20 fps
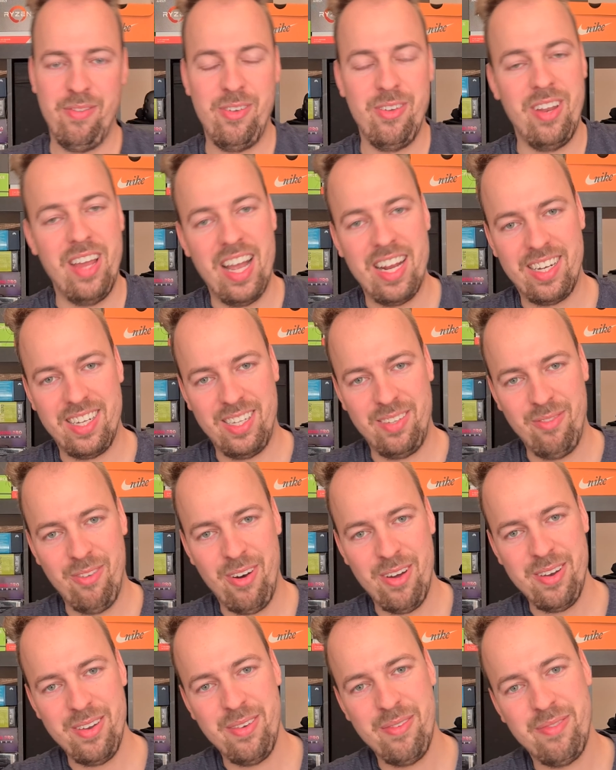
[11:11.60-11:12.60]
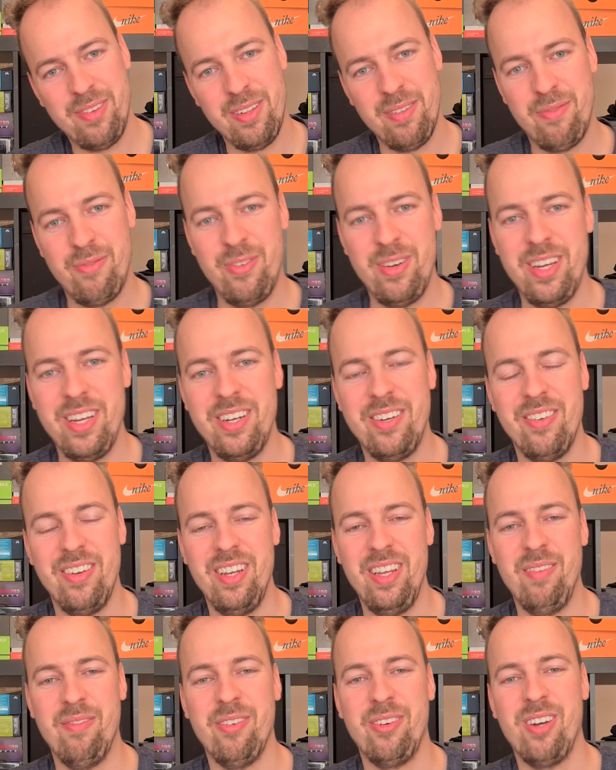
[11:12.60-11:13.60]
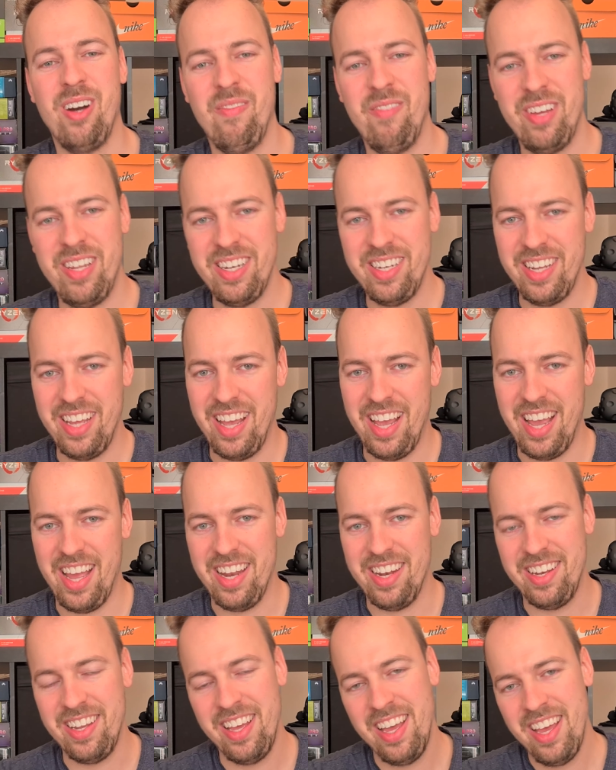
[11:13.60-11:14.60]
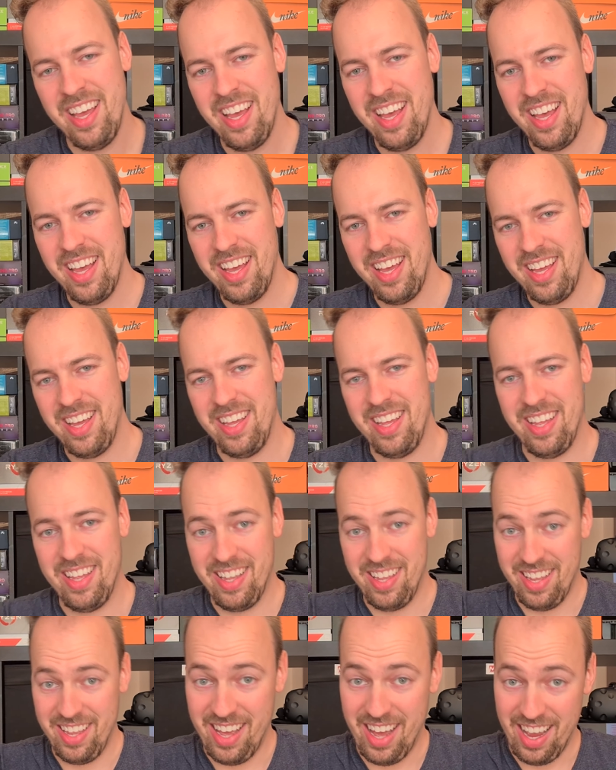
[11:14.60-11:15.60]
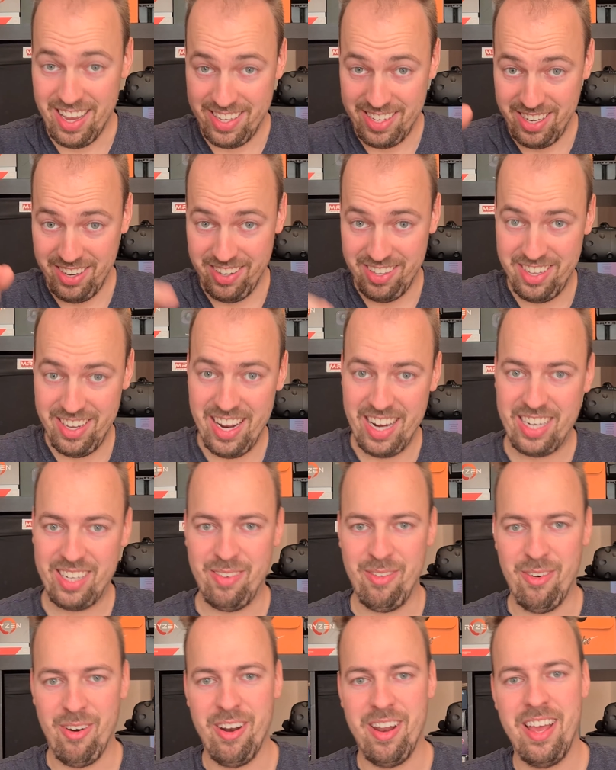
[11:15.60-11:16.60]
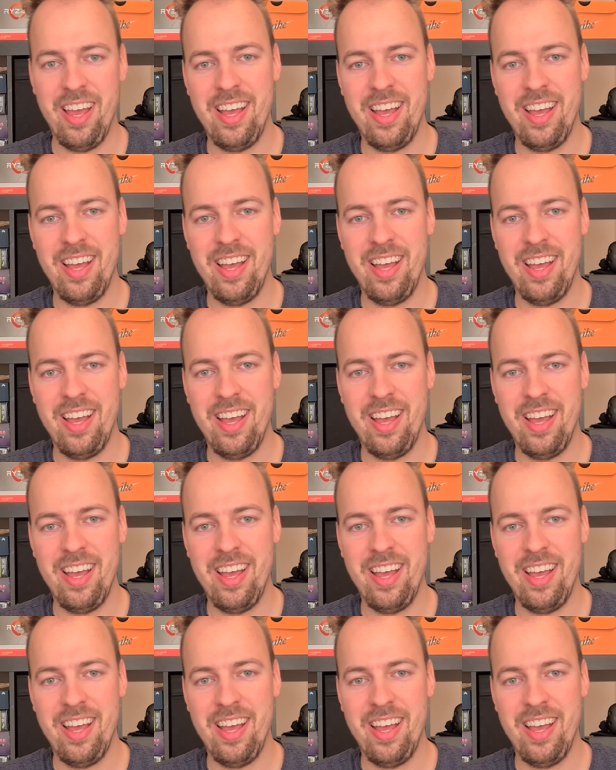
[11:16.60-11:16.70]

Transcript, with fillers: you like this one, feel free to leave a comment, and I see you in the next one.